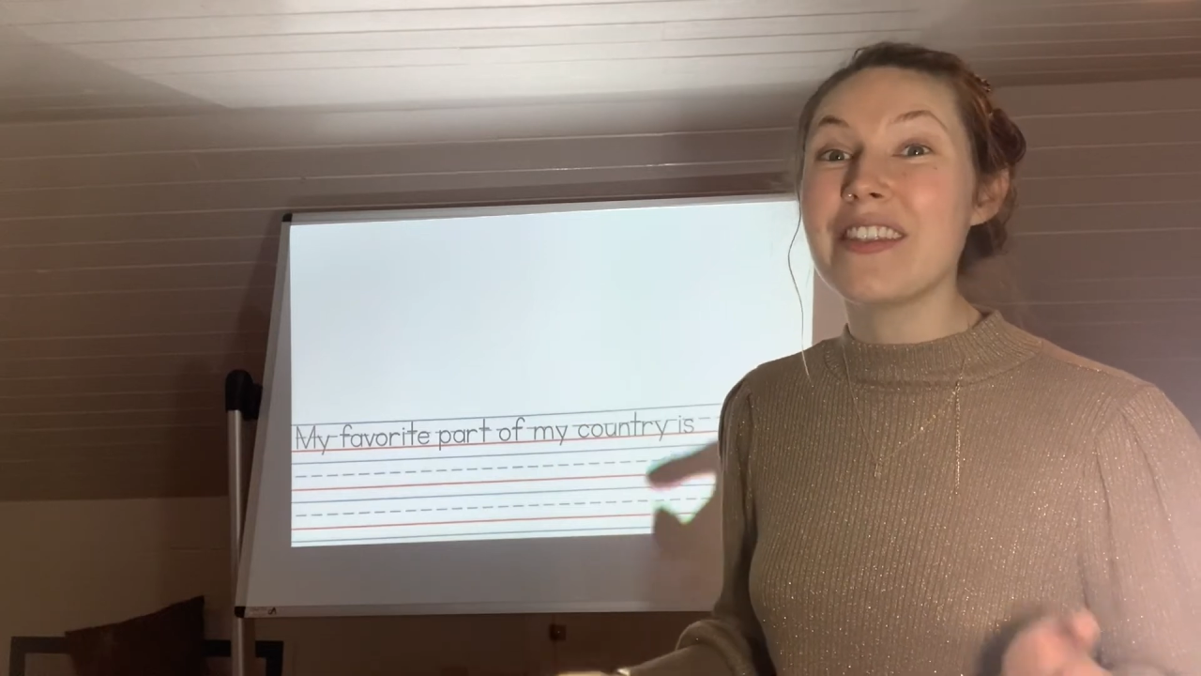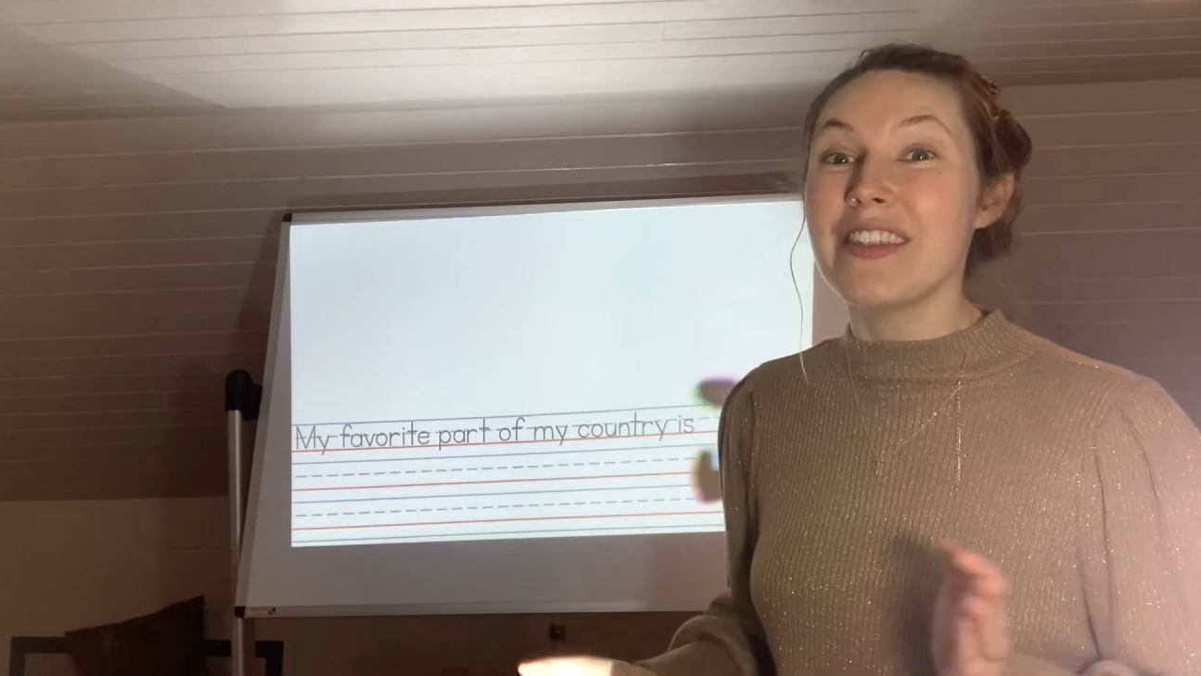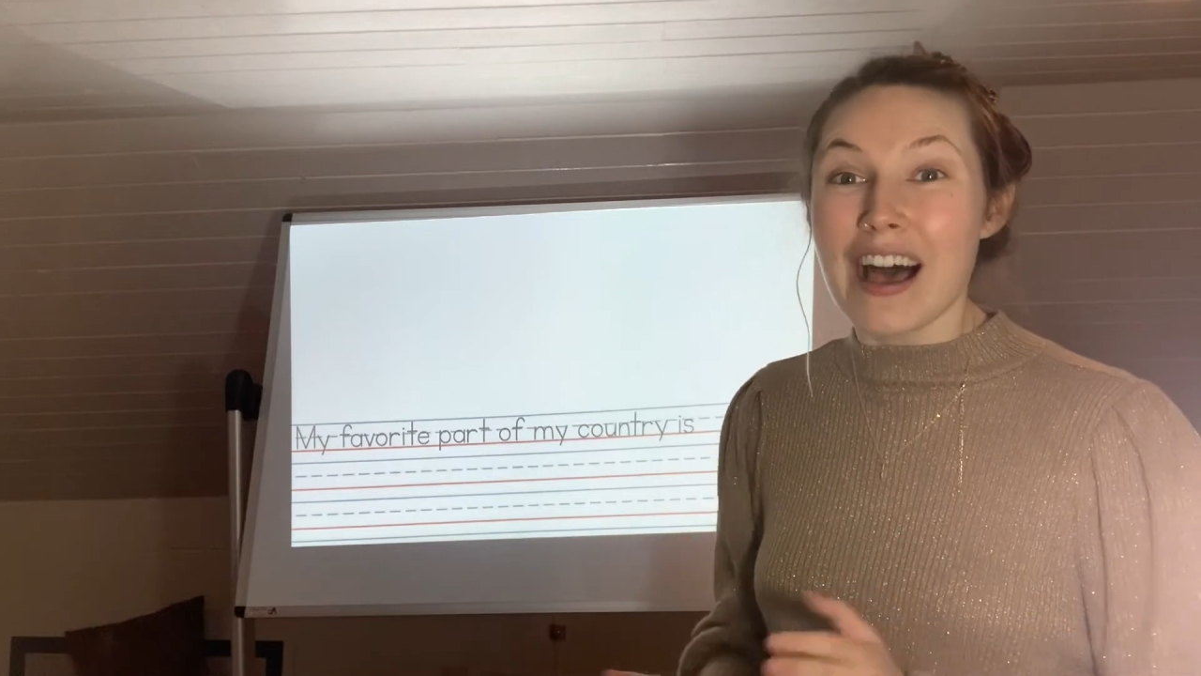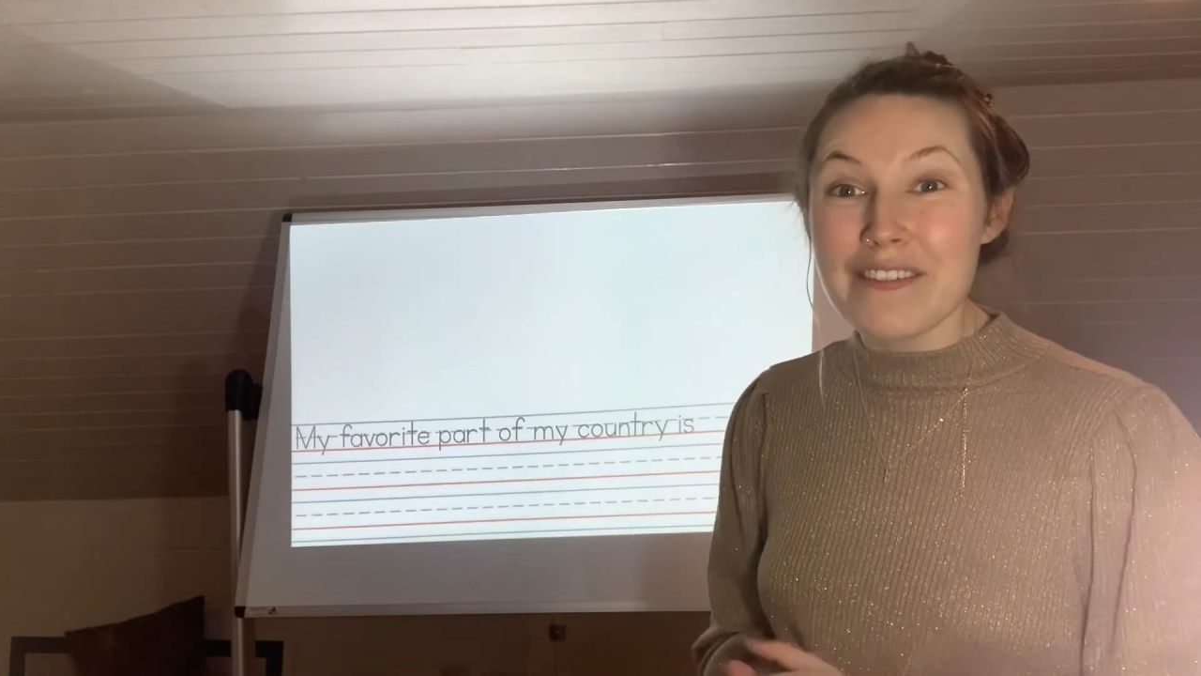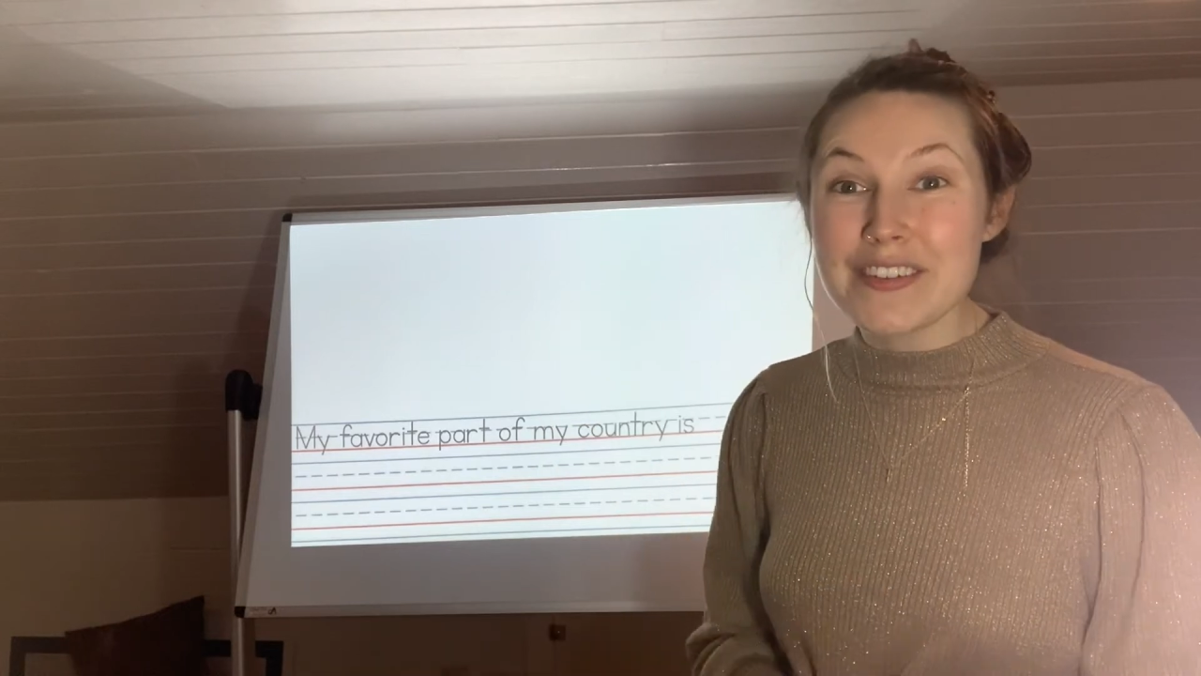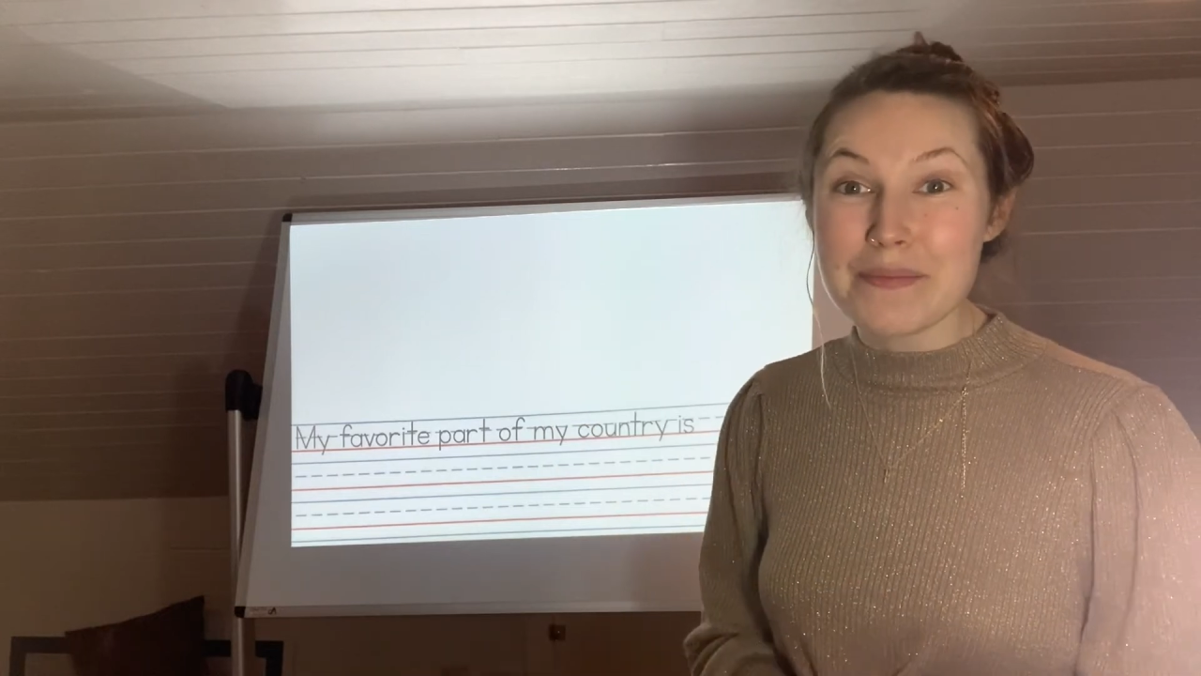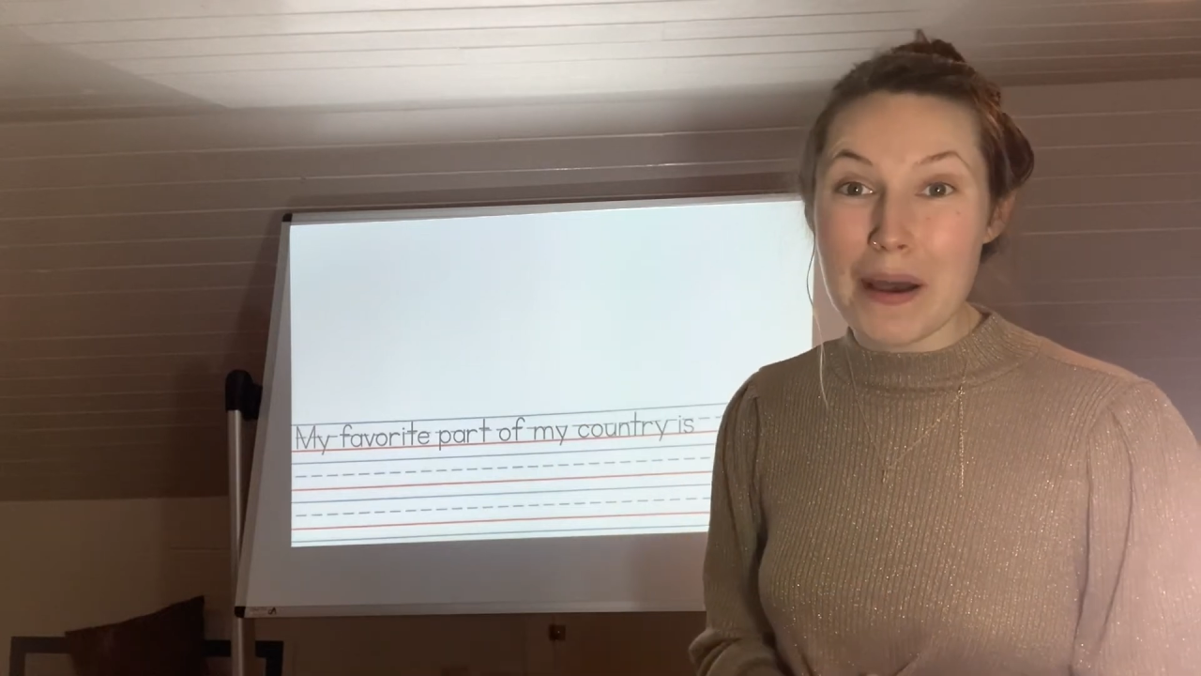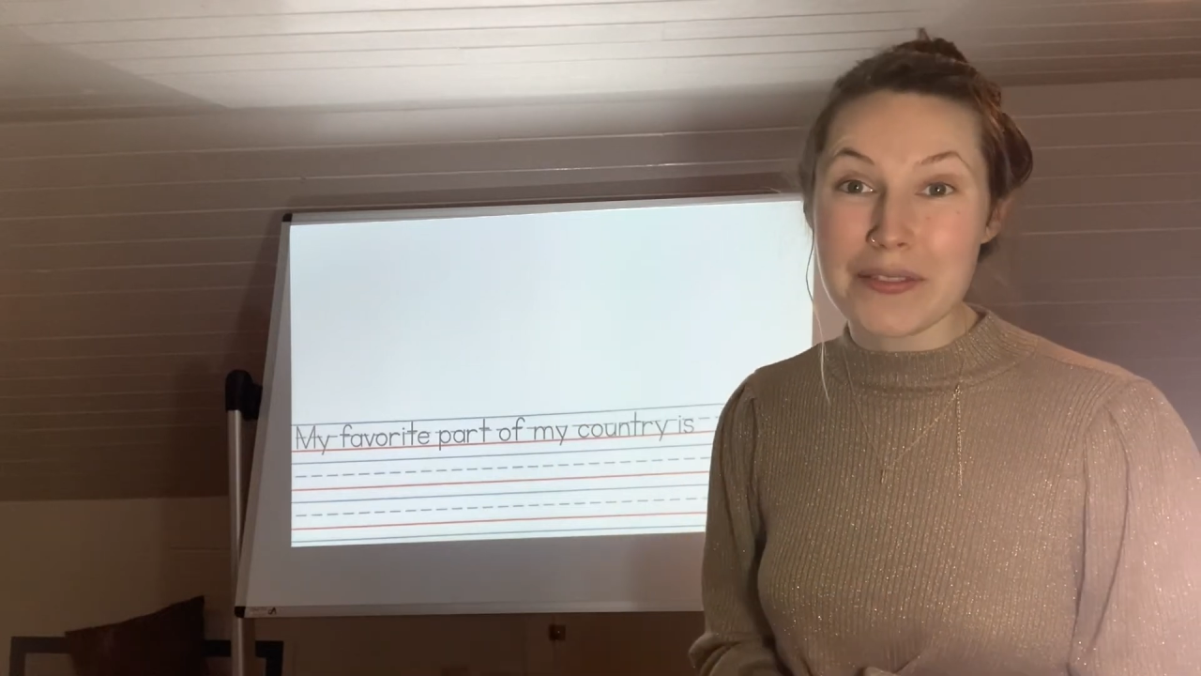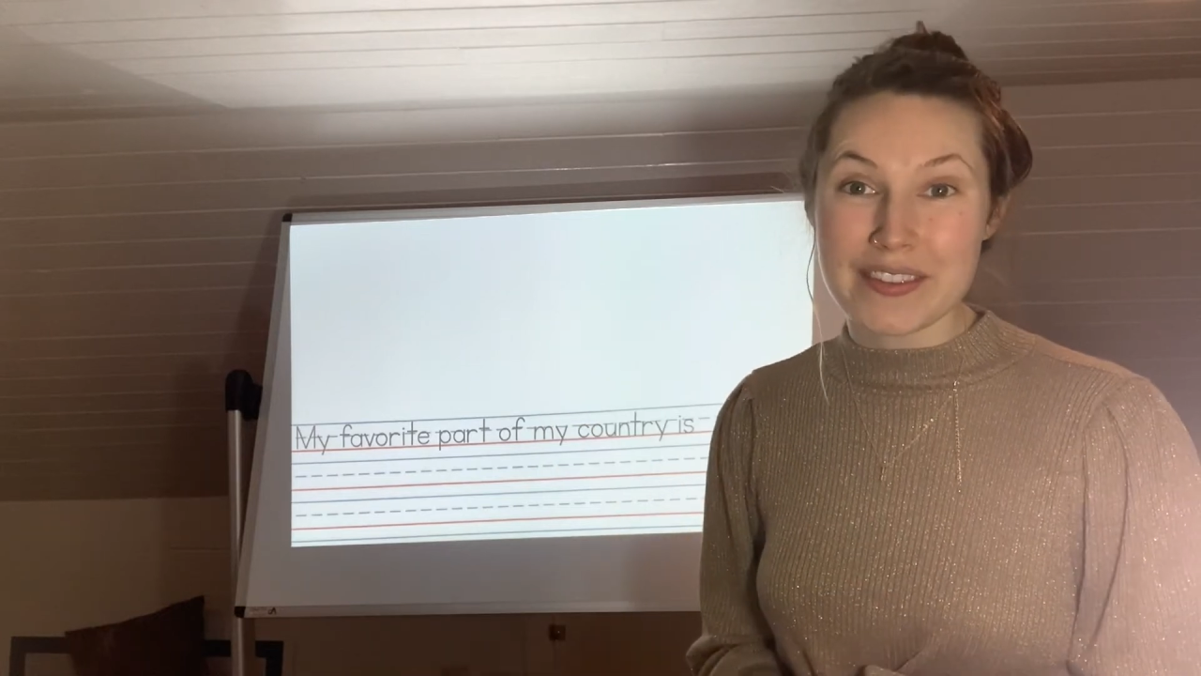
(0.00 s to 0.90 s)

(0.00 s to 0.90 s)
loved about